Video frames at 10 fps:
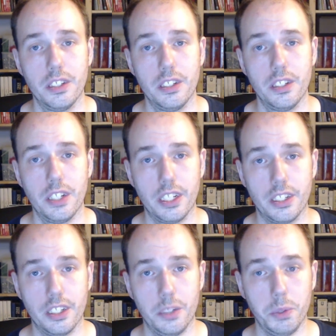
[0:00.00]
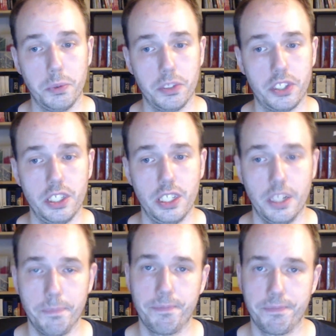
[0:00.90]
and we will see
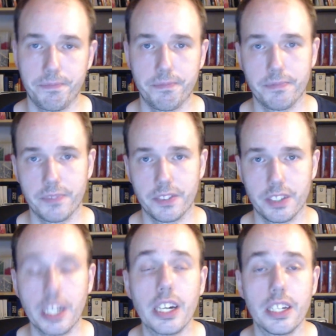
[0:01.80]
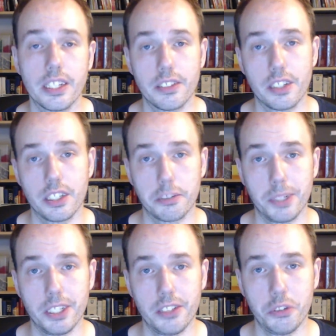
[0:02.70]
and explain
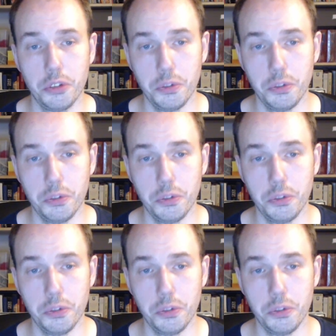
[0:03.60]
it to you.